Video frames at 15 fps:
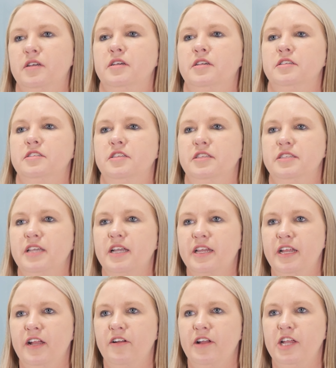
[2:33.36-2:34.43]
So the second
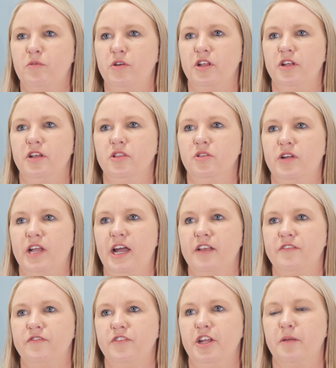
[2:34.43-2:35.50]
area you want to look at for your
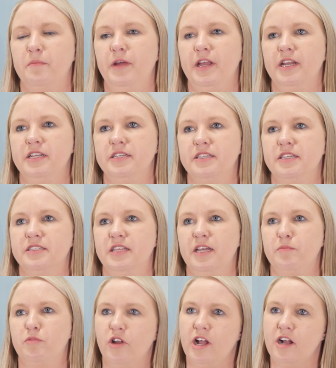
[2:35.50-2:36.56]
competitors is their
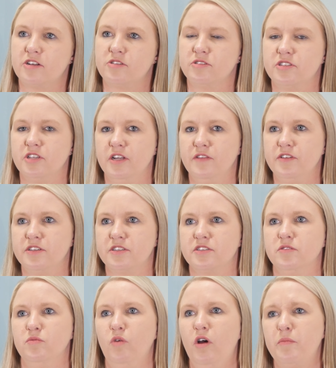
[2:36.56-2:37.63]
product or service.
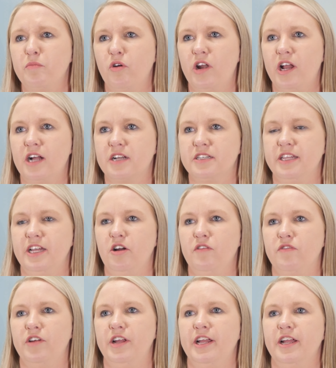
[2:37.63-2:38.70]
What product are they
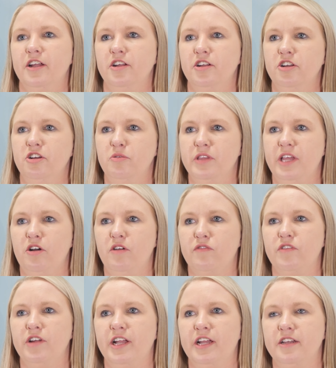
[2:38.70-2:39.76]
offering? Who are they offering
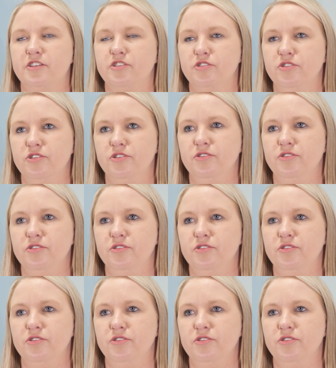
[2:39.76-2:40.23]
it to?